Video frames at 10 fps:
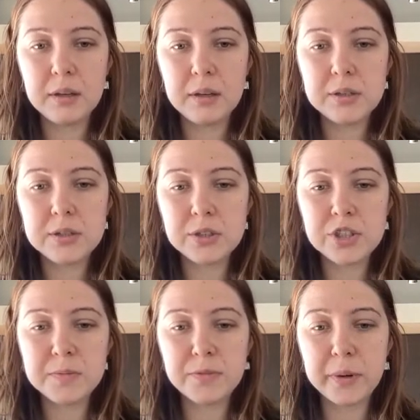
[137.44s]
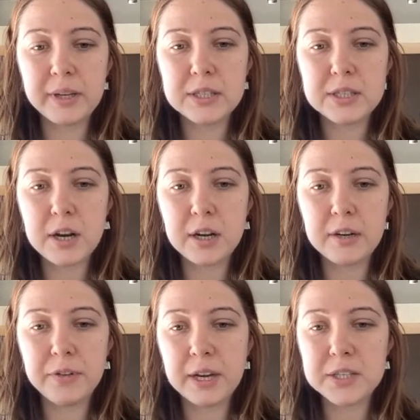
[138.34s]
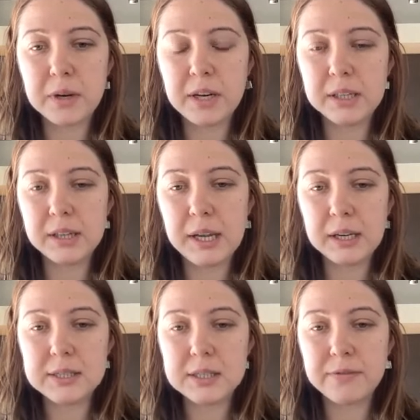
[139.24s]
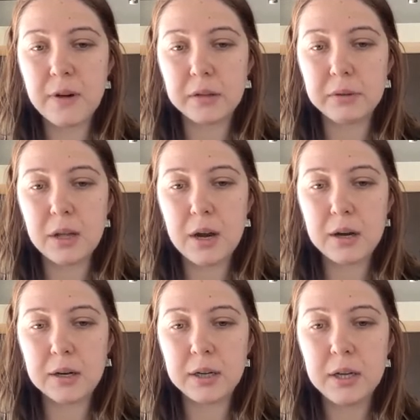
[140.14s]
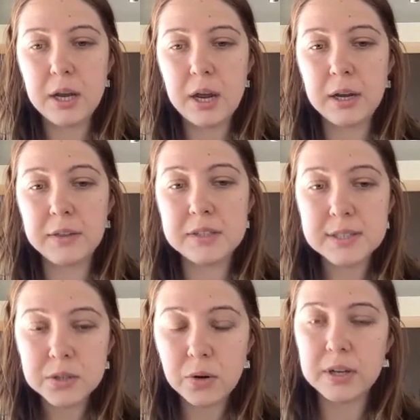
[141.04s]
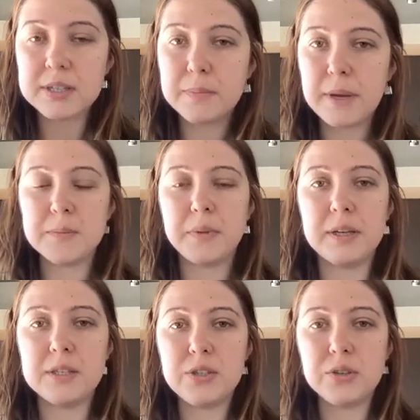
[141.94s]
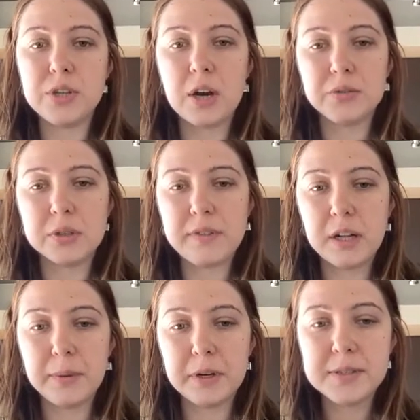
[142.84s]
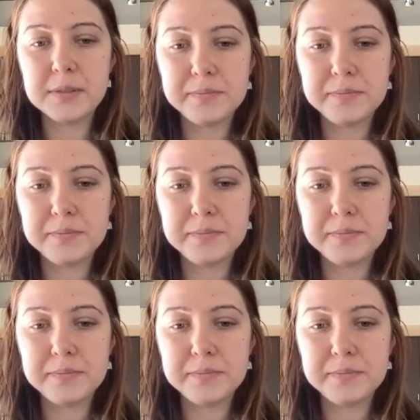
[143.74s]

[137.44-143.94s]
So just before we get started, if you guys want any links to follow along, the Discord is the best place to talk to our developers.